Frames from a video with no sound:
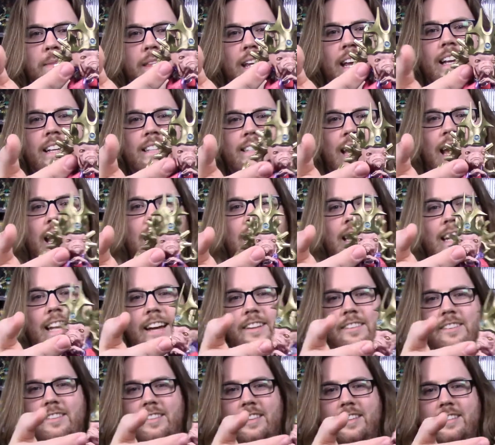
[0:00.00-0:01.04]
things hanging
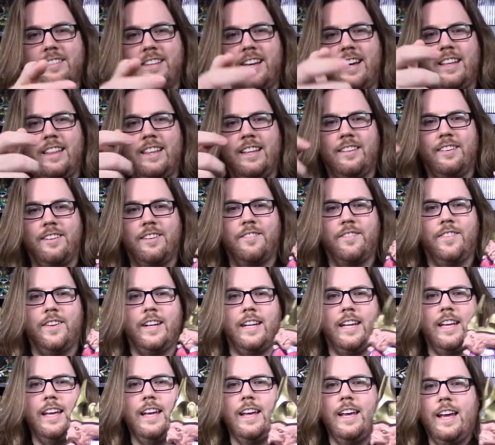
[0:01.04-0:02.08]
down on the side that look
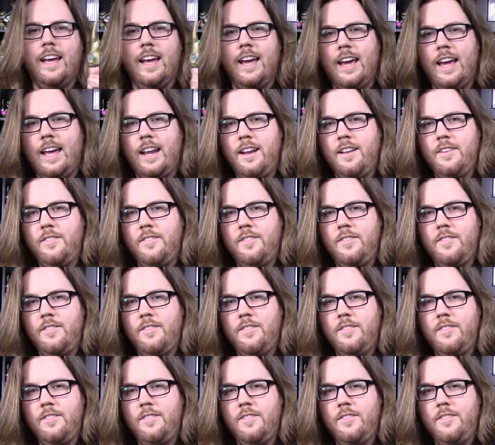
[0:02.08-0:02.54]
funny, and